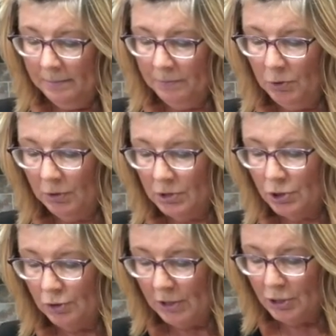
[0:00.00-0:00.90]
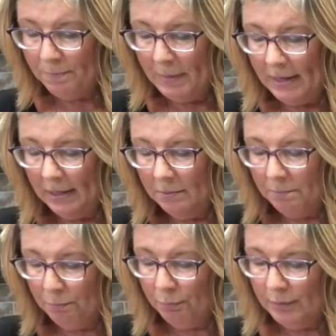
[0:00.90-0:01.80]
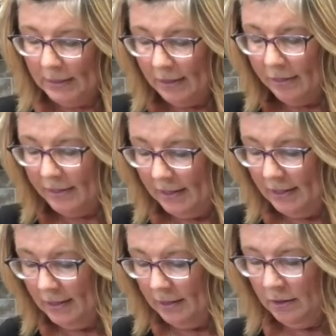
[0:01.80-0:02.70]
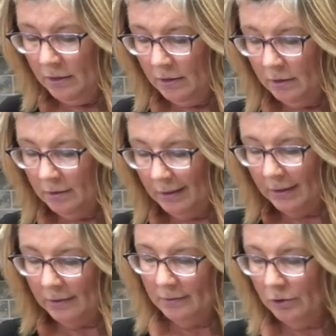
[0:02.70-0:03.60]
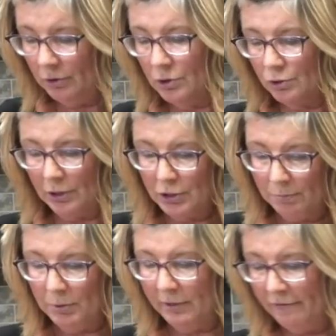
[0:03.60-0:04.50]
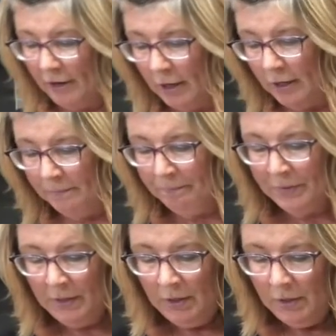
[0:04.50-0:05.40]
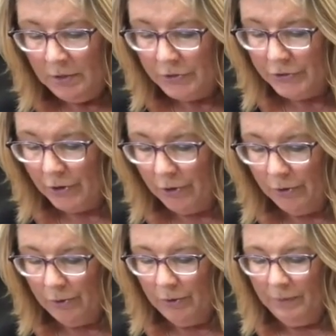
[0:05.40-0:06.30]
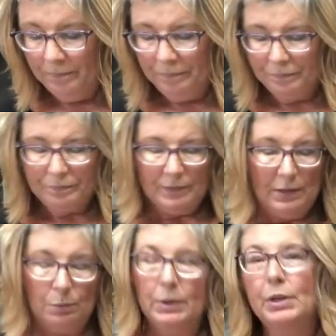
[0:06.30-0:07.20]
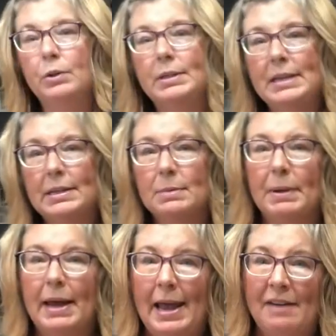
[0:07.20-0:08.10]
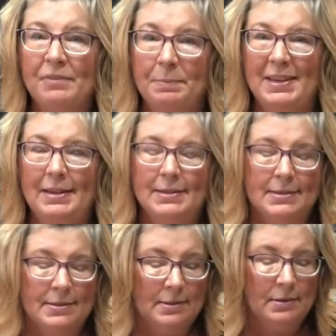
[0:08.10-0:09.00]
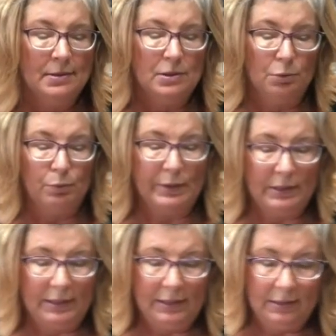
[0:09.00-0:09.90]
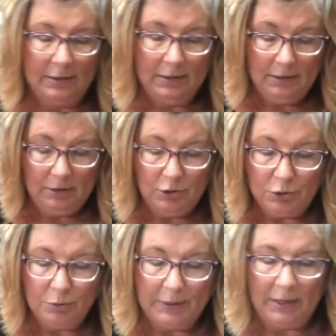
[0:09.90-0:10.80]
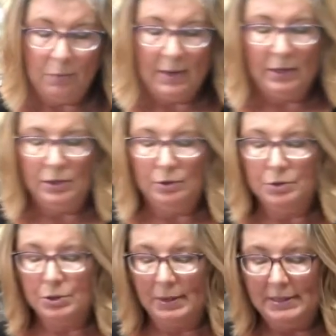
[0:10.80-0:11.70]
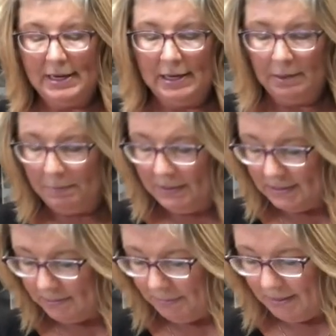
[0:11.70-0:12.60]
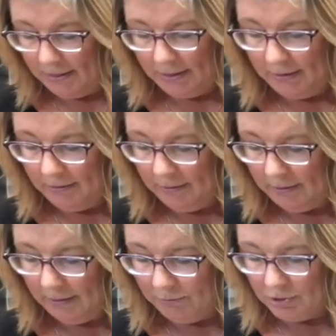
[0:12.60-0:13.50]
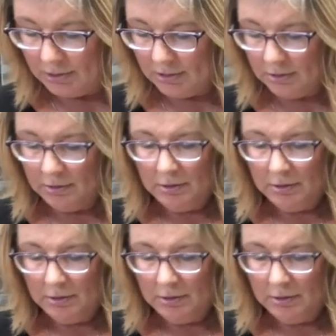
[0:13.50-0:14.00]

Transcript: you can stretch bacon pretty thin, like you can stretch it pretty far. So it really only takes about a half a piece to really do what I want to do. So I take a piece of bacon, and I'm just